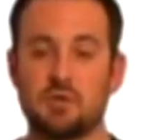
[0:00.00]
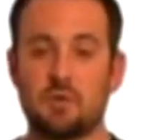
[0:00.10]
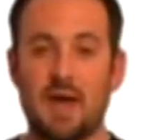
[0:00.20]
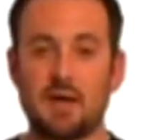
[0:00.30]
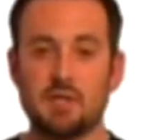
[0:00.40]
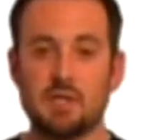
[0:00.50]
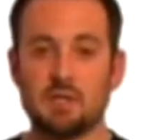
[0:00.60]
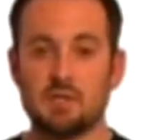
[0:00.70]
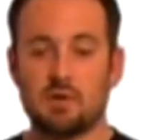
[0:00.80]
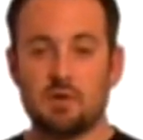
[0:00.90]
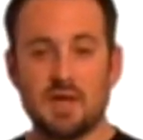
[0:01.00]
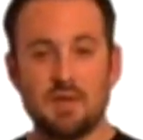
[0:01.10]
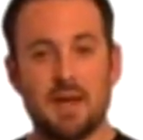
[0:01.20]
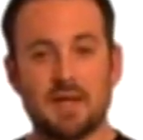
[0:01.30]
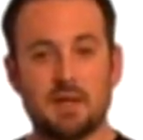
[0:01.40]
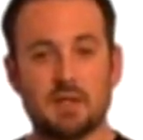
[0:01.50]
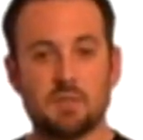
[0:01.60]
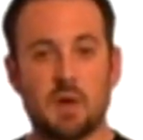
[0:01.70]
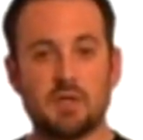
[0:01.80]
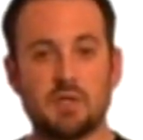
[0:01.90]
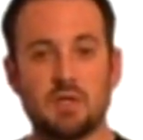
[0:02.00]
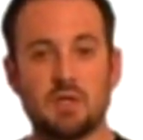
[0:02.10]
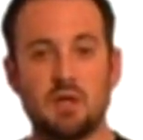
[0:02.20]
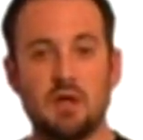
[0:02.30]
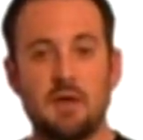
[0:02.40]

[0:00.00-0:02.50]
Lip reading: strategies that are in magnetic sponsoring,